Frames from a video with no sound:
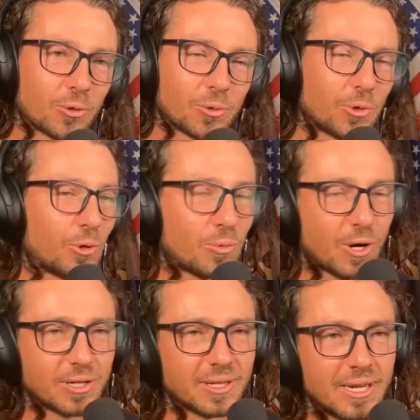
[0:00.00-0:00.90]
Hodlnaut,
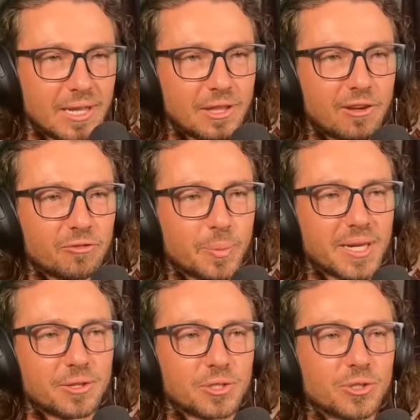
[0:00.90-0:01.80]
what they've
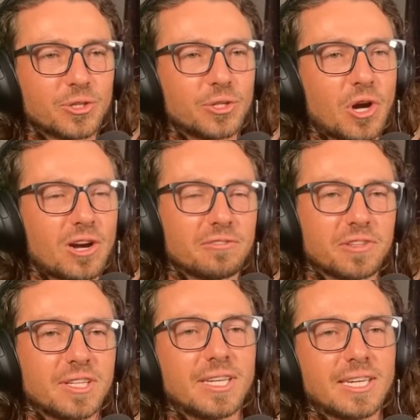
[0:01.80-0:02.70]
been through
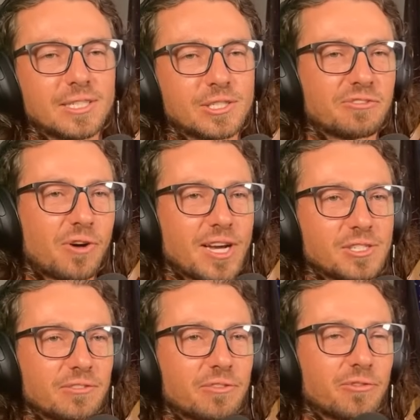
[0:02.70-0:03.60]
over the years,
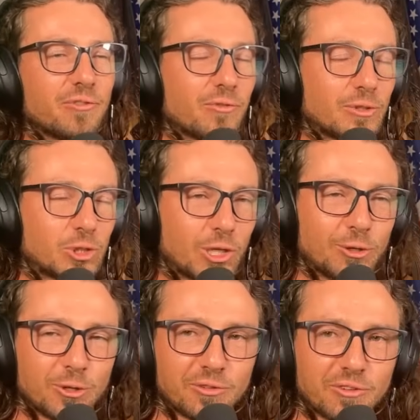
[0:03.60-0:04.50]
fighting for
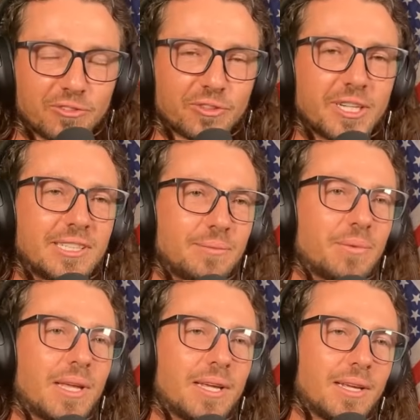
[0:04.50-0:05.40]
truth, for
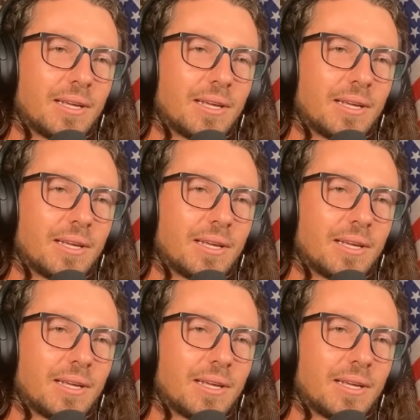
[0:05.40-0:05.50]
freedom.